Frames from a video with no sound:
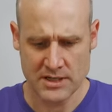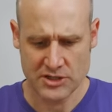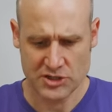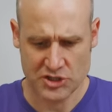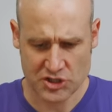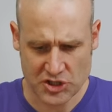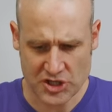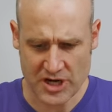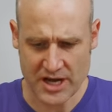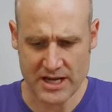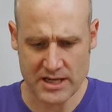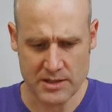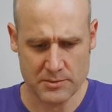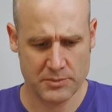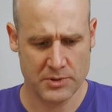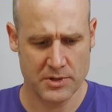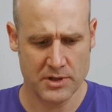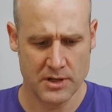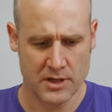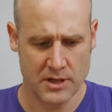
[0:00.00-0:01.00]

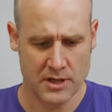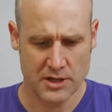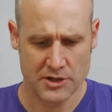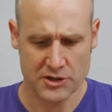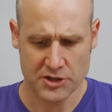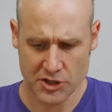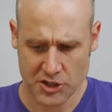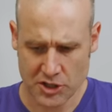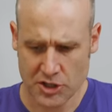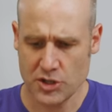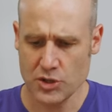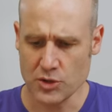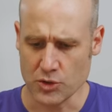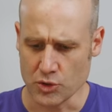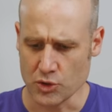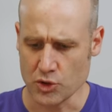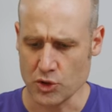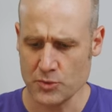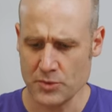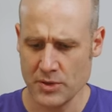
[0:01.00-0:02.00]
shape, the
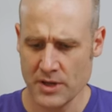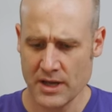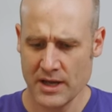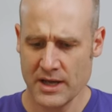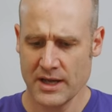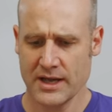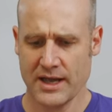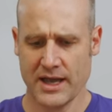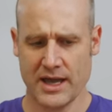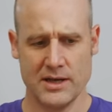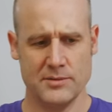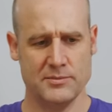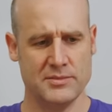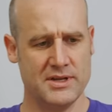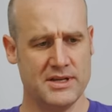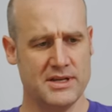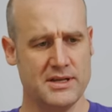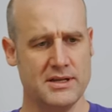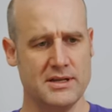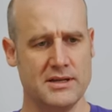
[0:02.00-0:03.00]
cube, can
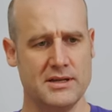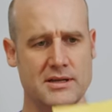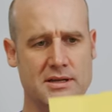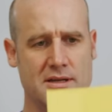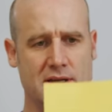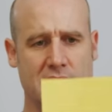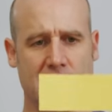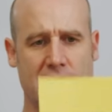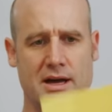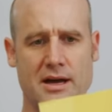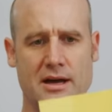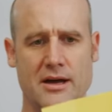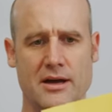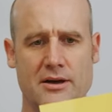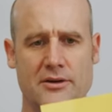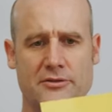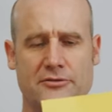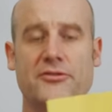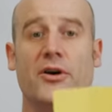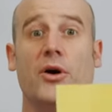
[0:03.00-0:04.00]
be
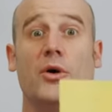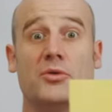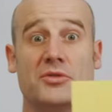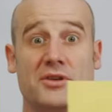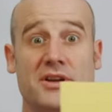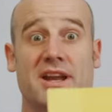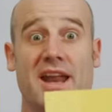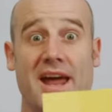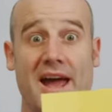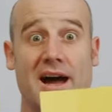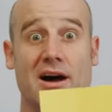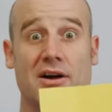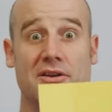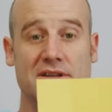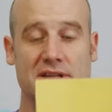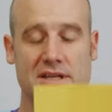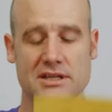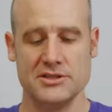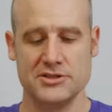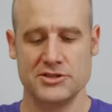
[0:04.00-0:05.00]
uh, folded
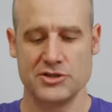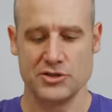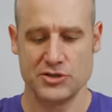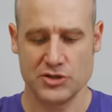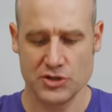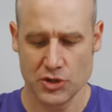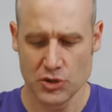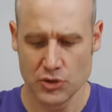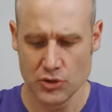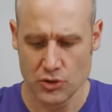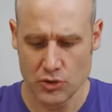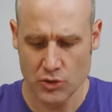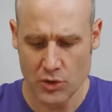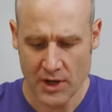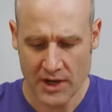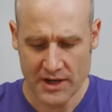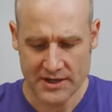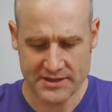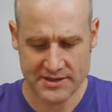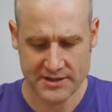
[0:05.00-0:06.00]
out into two
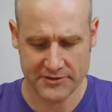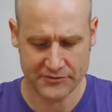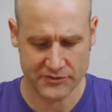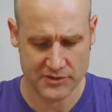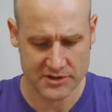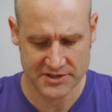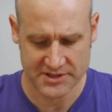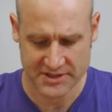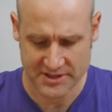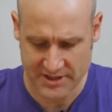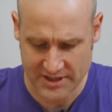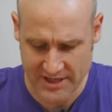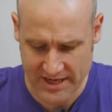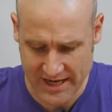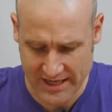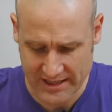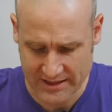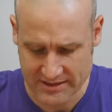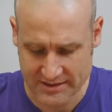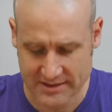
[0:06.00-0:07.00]
different
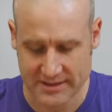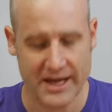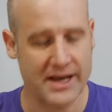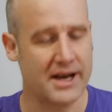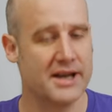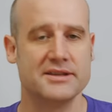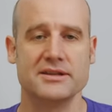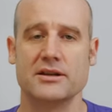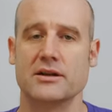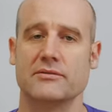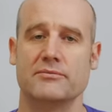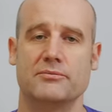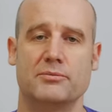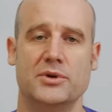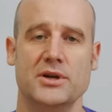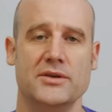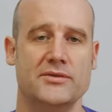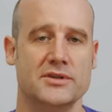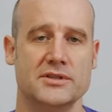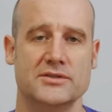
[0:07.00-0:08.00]
nets. And I did a
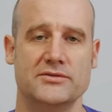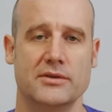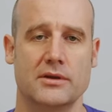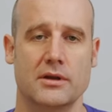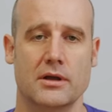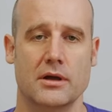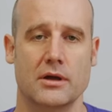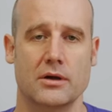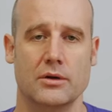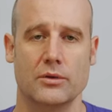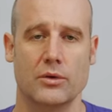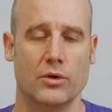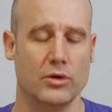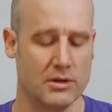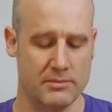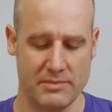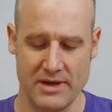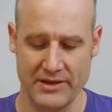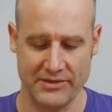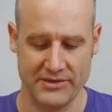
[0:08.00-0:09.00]
previous video all
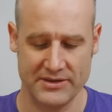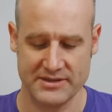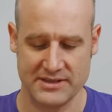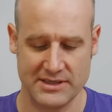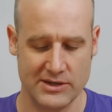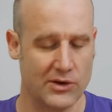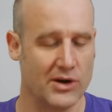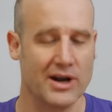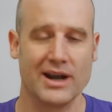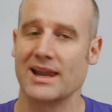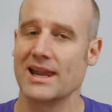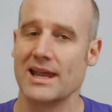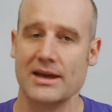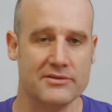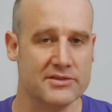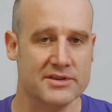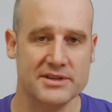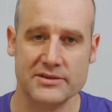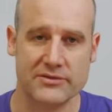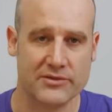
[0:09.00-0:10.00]
about this. There are
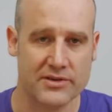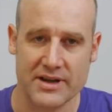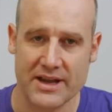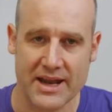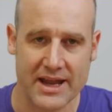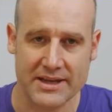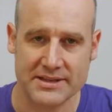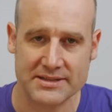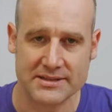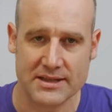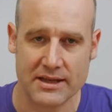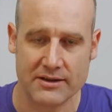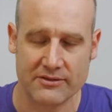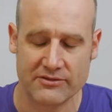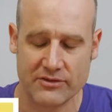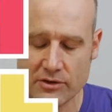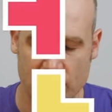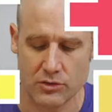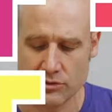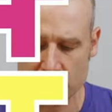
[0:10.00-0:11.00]
11 different nets that
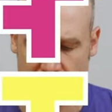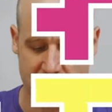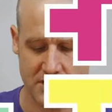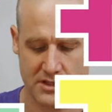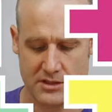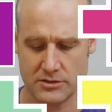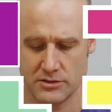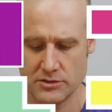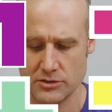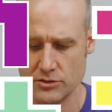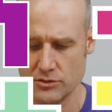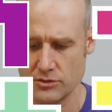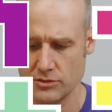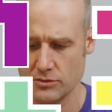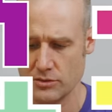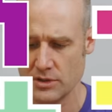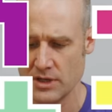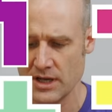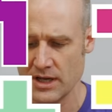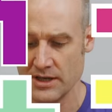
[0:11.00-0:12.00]
fold
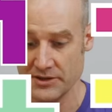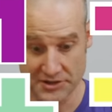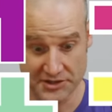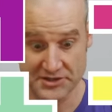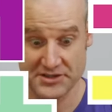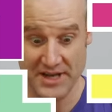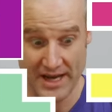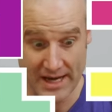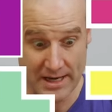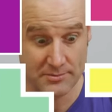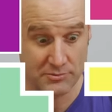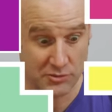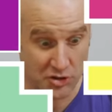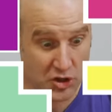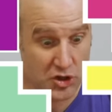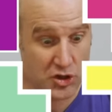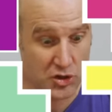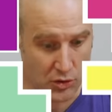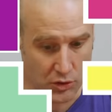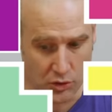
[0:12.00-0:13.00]
into the same
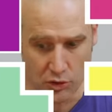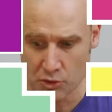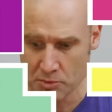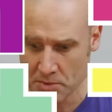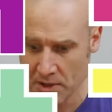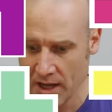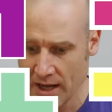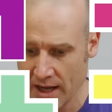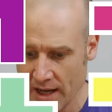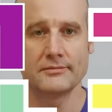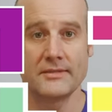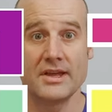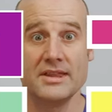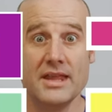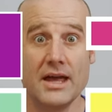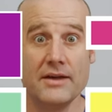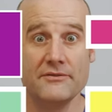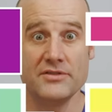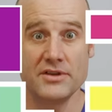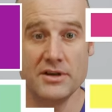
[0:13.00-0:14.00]
cube. In
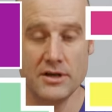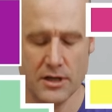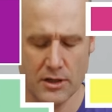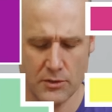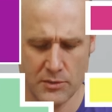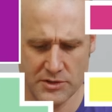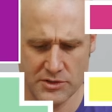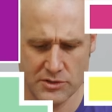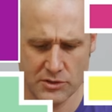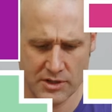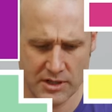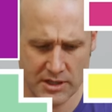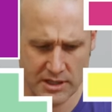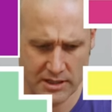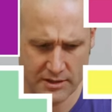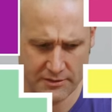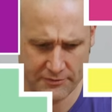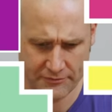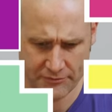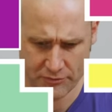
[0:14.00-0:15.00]
that video, we took it
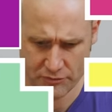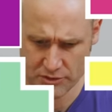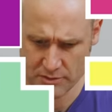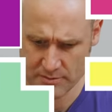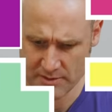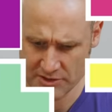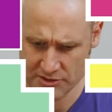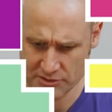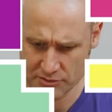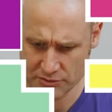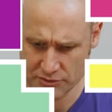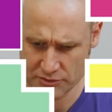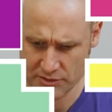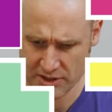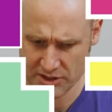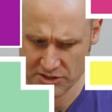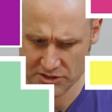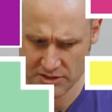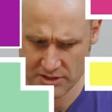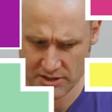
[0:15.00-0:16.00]
in a four-dimensional
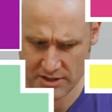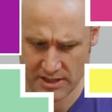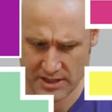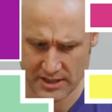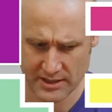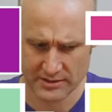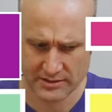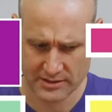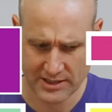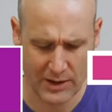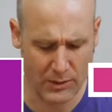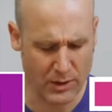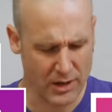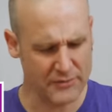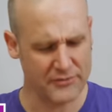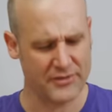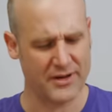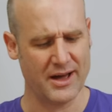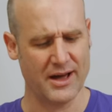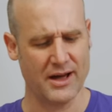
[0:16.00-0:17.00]
direction next.
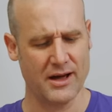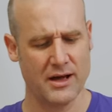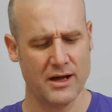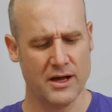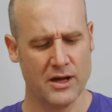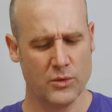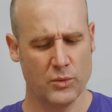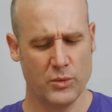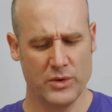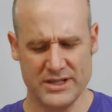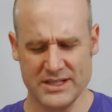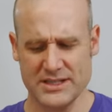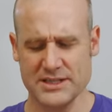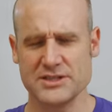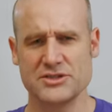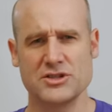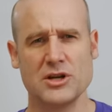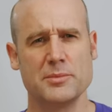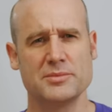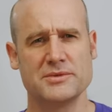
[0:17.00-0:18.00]
However, we didn't
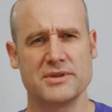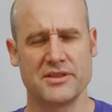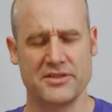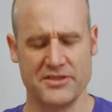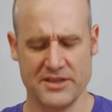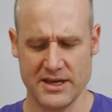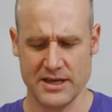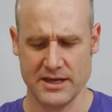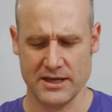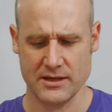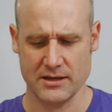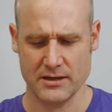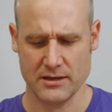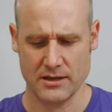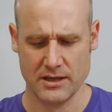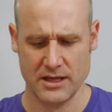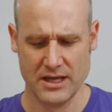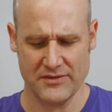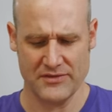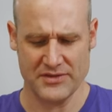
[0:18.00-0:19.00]
stop to think,
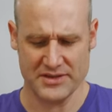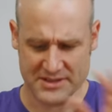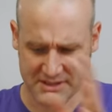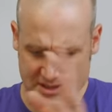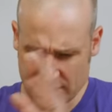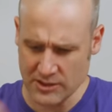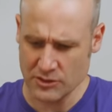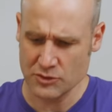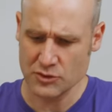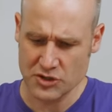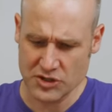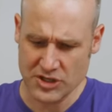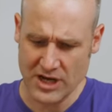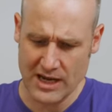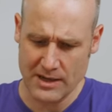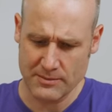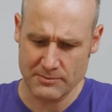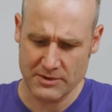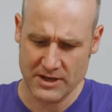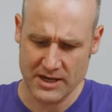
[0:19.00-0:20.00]
if a single
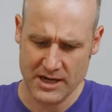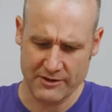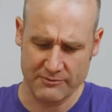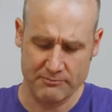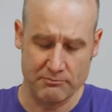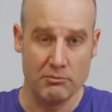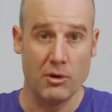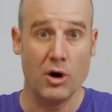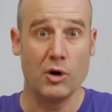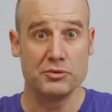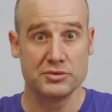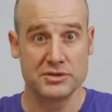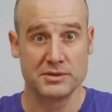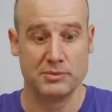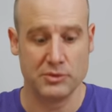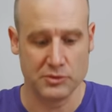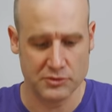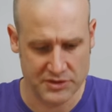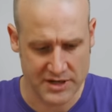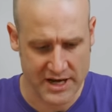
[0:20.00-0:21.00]
shape can have
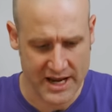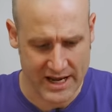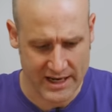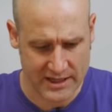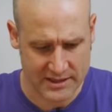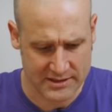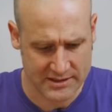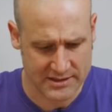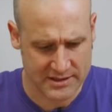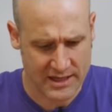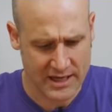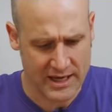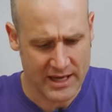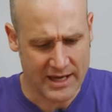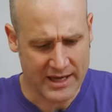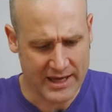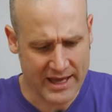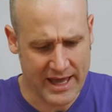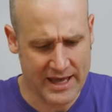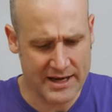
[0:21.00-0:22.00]
multiple nets,
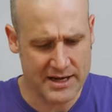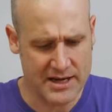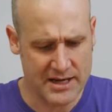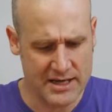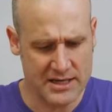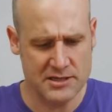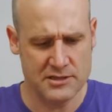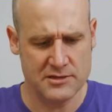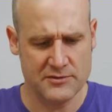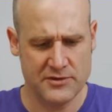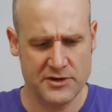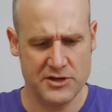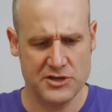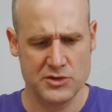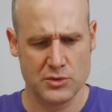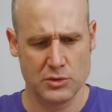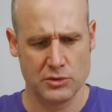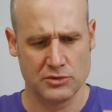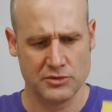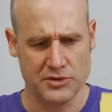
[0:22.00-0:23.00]
can an
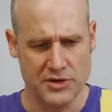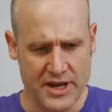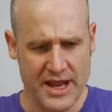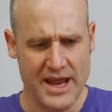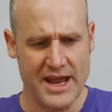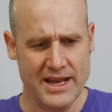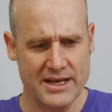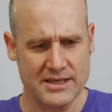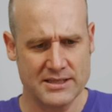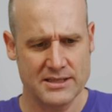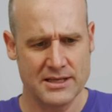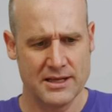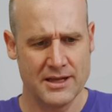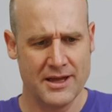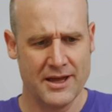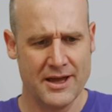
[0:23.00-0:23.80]
individual net